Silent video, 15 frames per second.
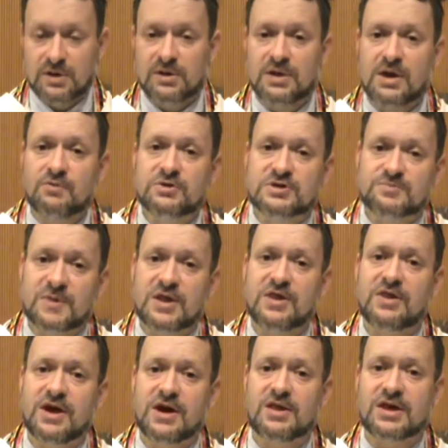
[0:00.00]

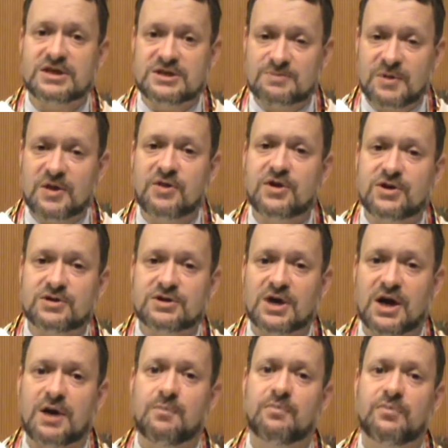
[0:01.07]
They spent their
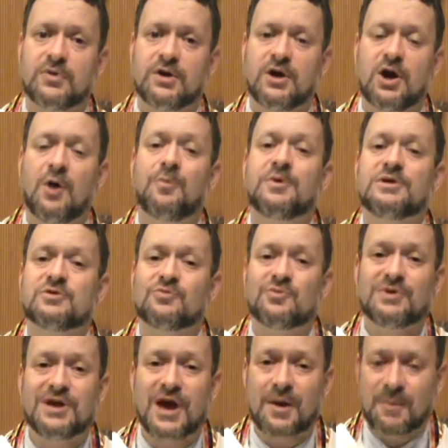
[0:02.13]
time helping to
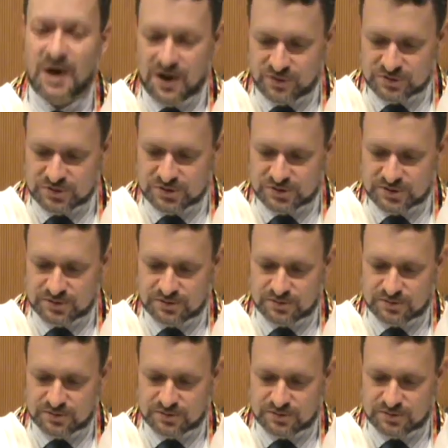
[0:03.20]
rehab houses.